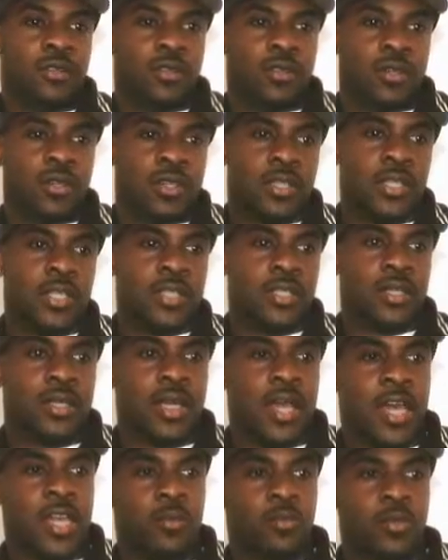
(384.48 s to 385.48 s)
the Canadian
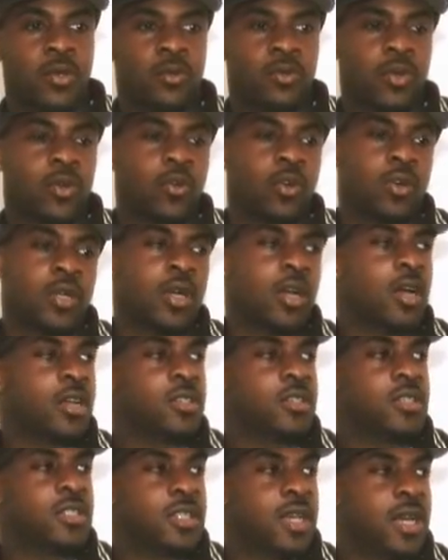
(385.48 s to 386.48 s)
Academy of Recording
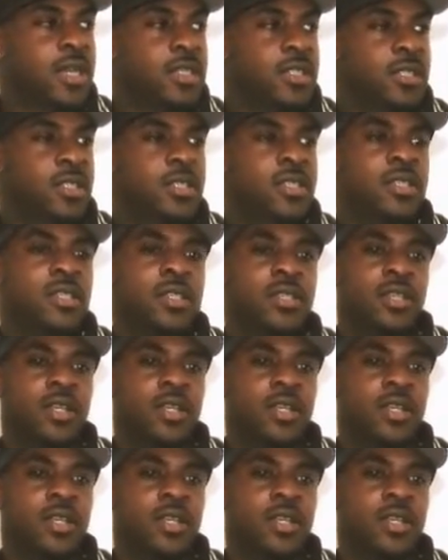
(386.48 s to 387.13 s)
Arts and Sciences